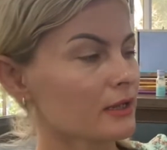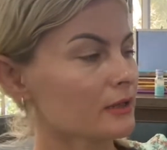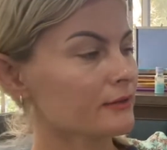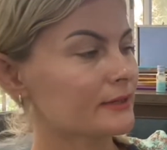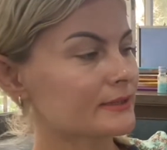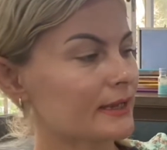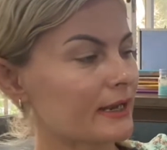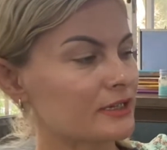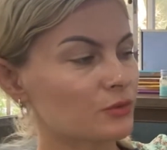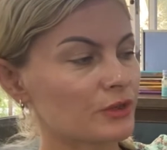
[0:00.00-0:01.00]
in this
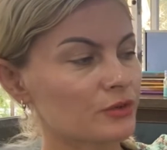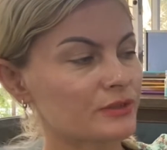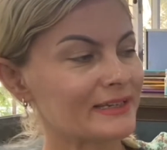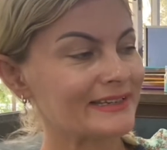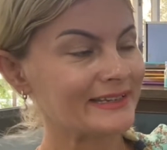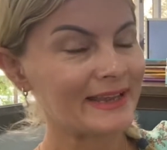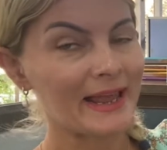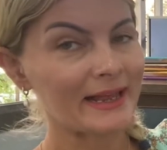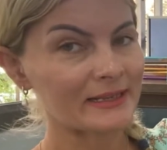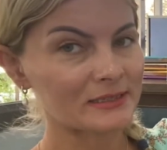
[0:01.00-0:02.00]
case we use
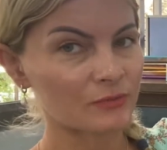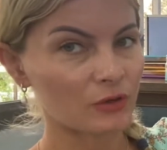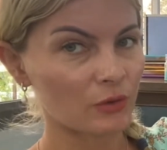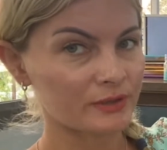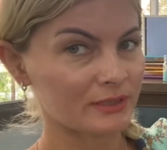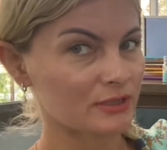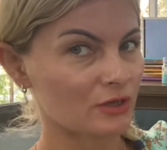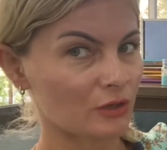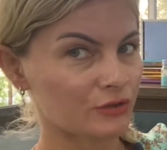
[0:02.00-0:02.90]
es because it's not